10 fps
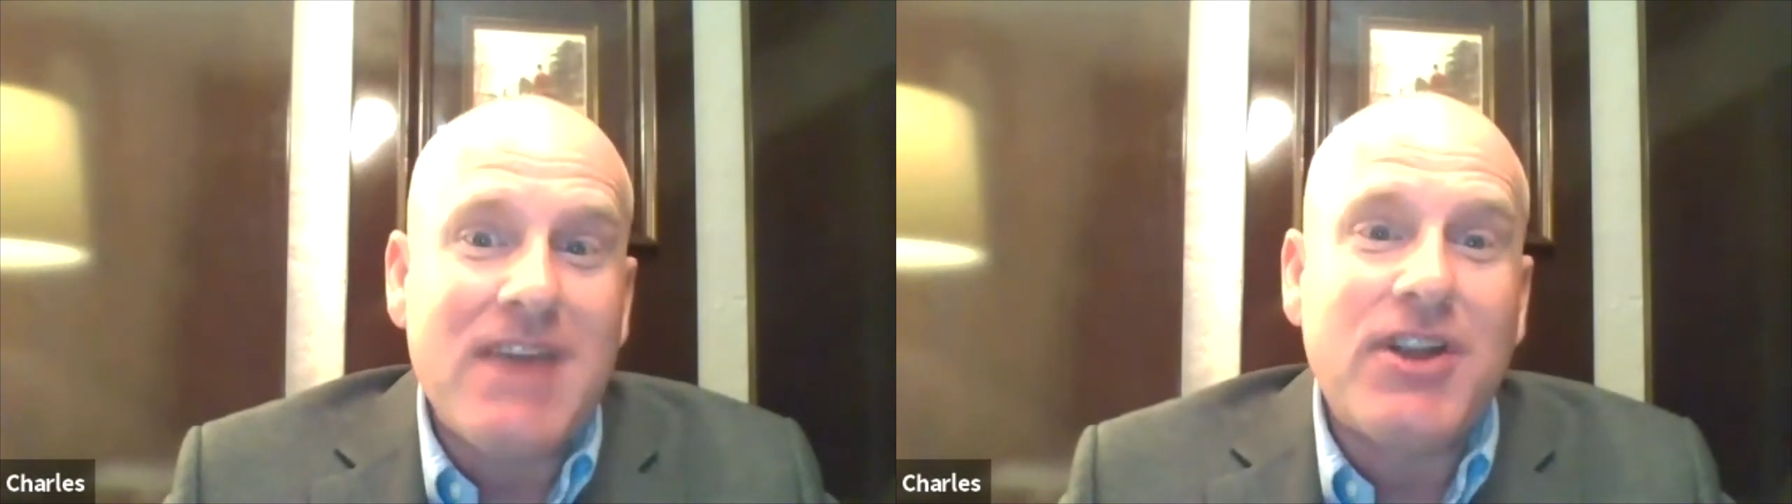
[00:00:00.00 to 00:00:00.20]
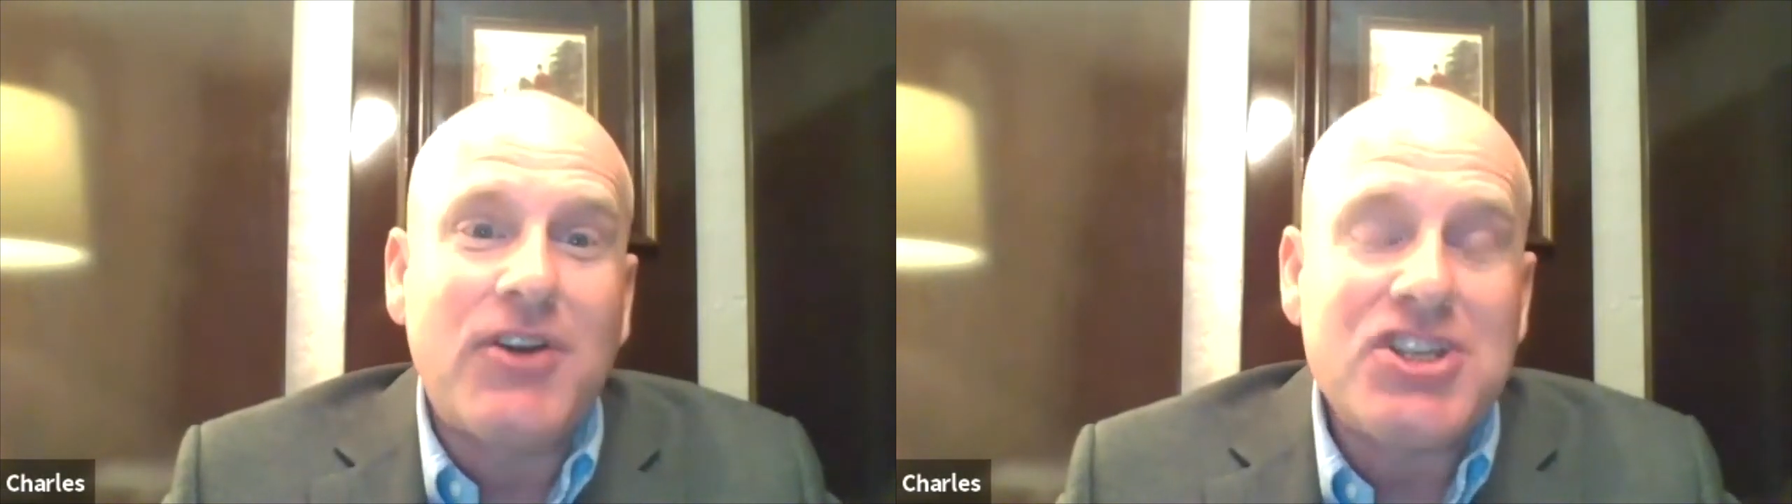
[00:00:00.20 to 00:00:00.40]

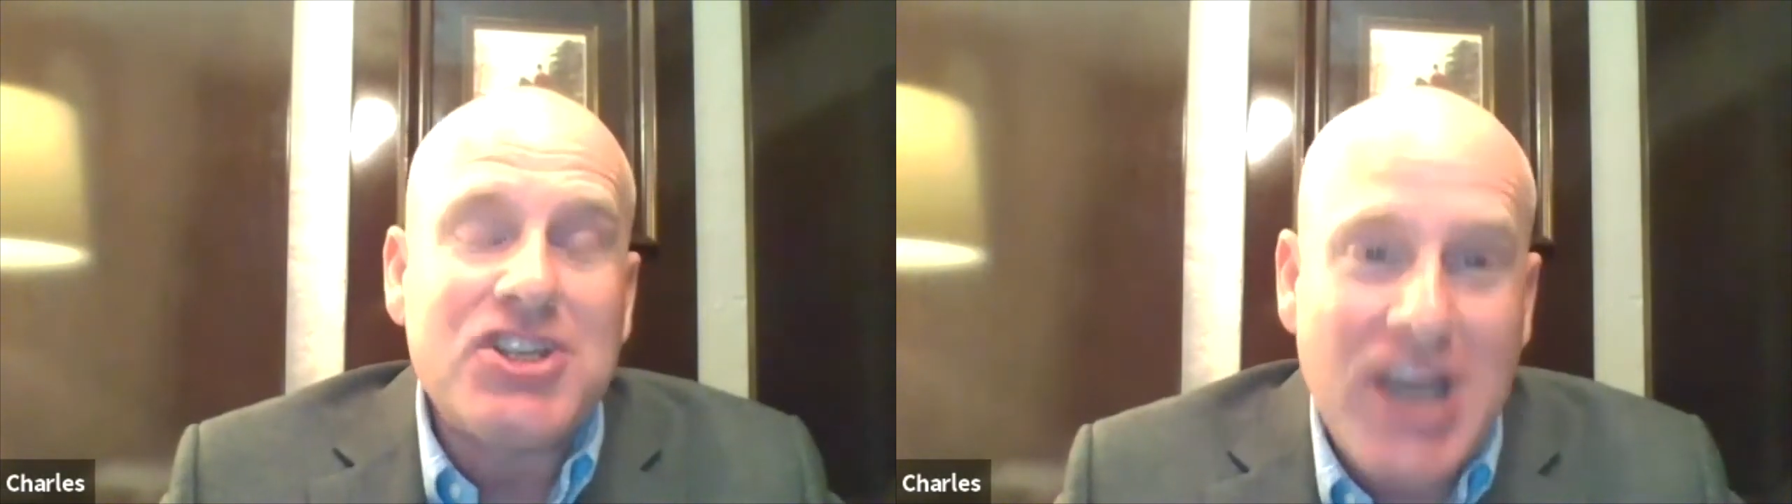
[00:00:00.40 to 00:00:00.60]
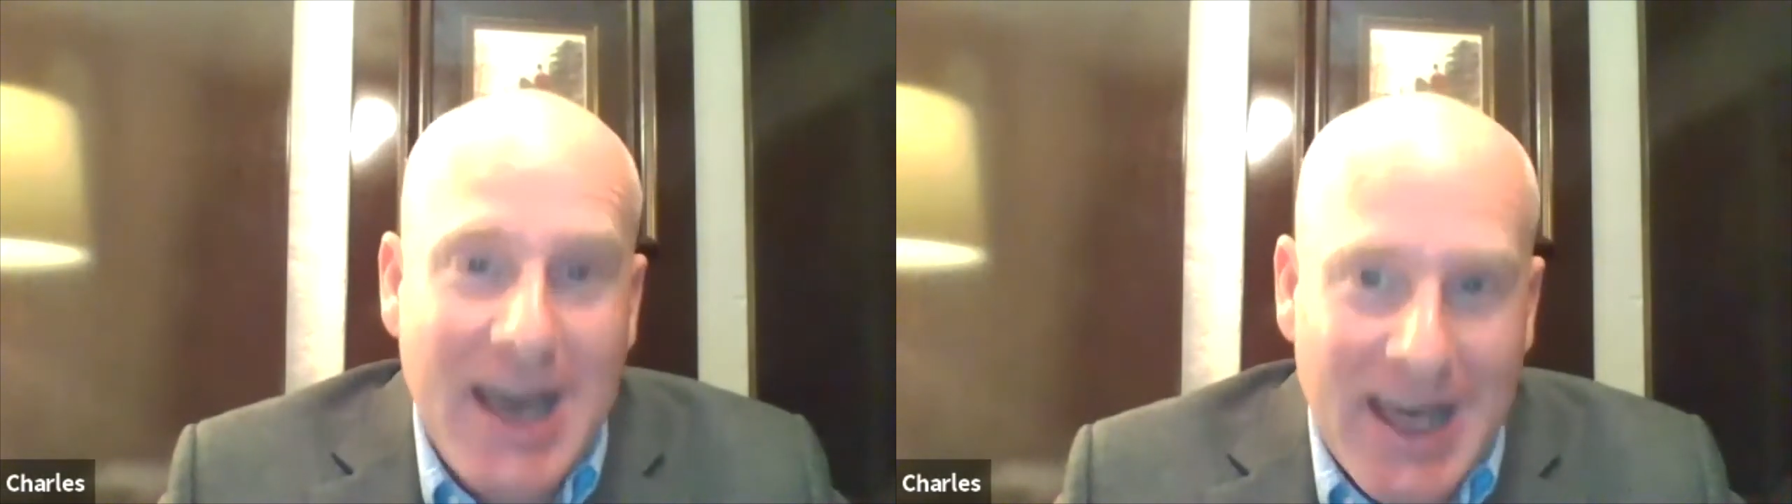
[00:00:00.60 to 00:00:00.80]
a very
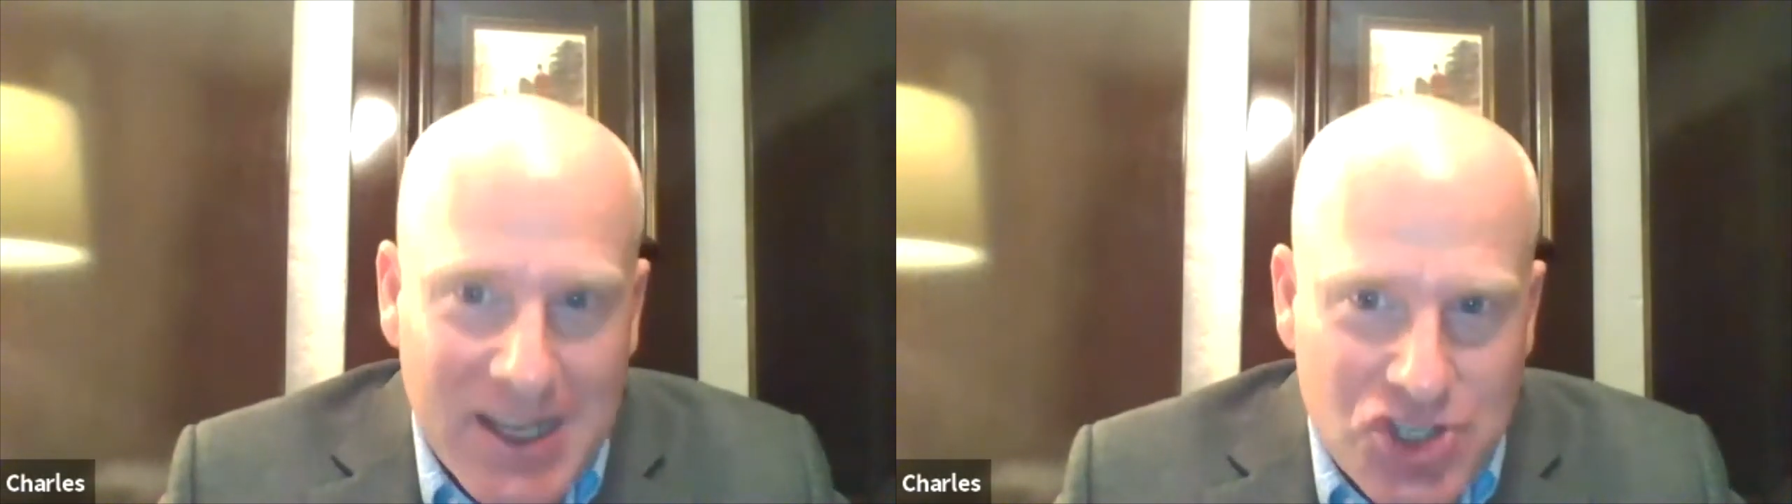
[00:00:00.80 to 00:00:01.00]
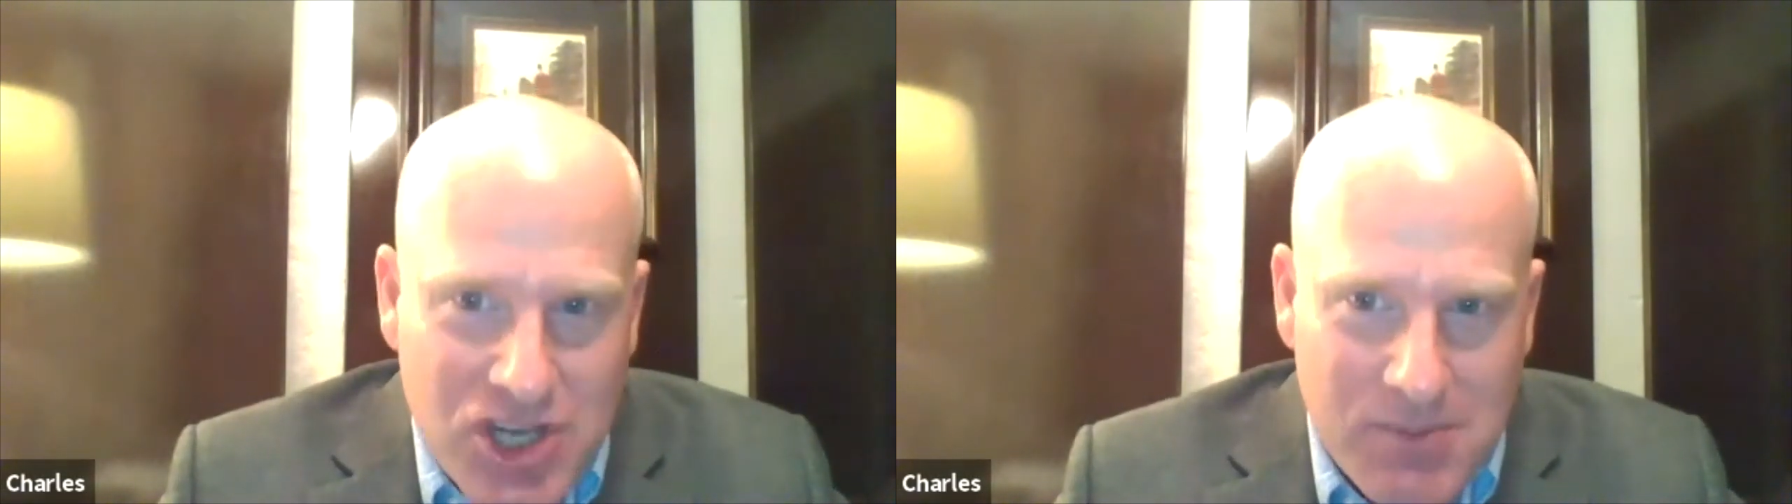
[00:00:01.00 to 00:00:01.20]

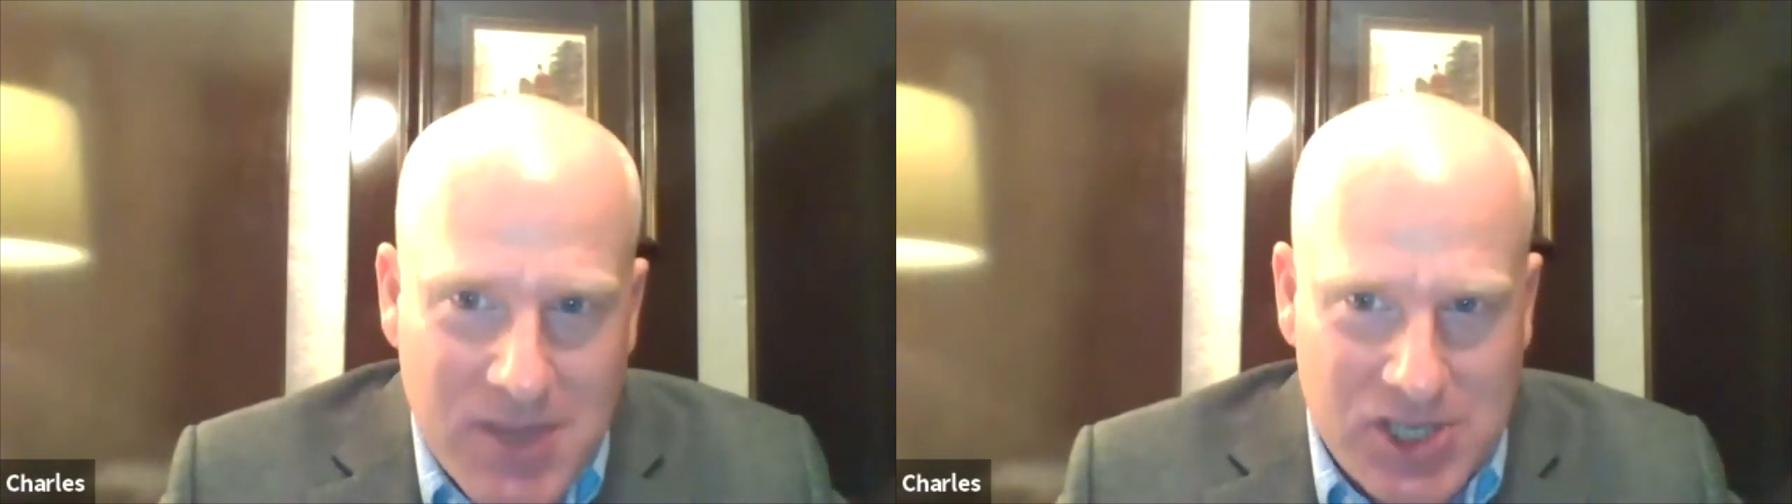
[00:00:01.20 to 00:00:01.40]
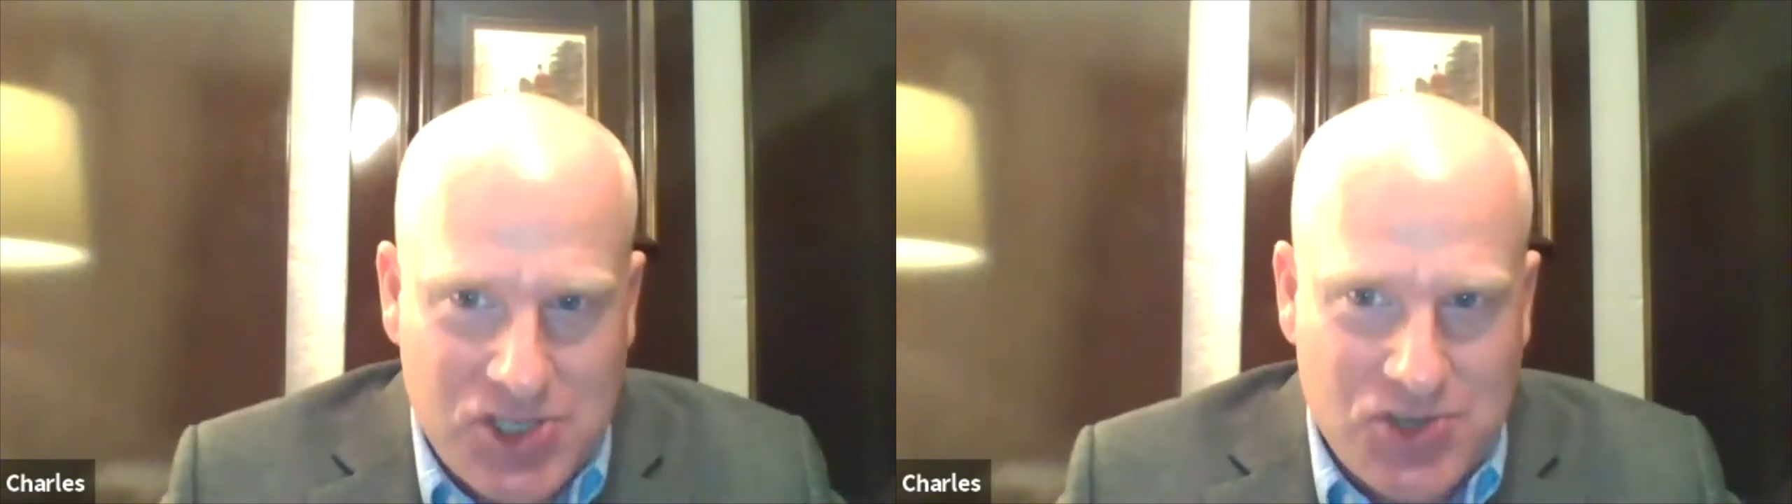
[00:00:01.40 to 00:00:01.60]
challenging
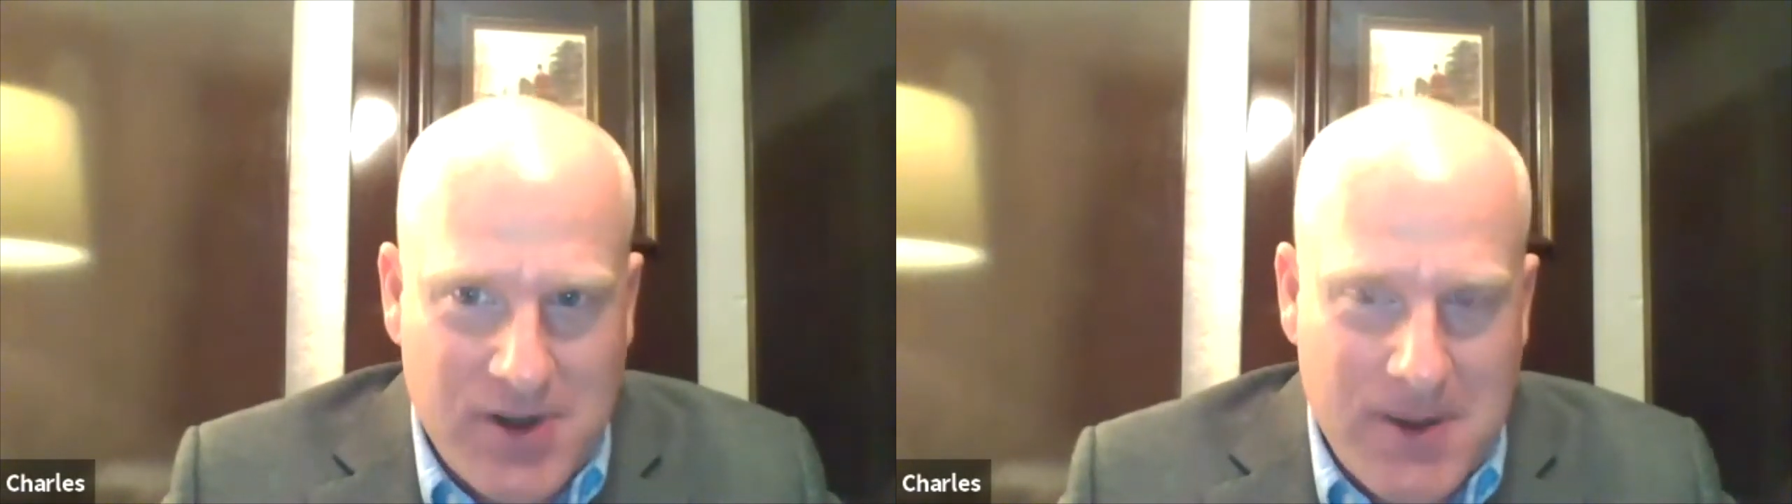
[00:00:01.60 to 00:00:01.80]
ministry.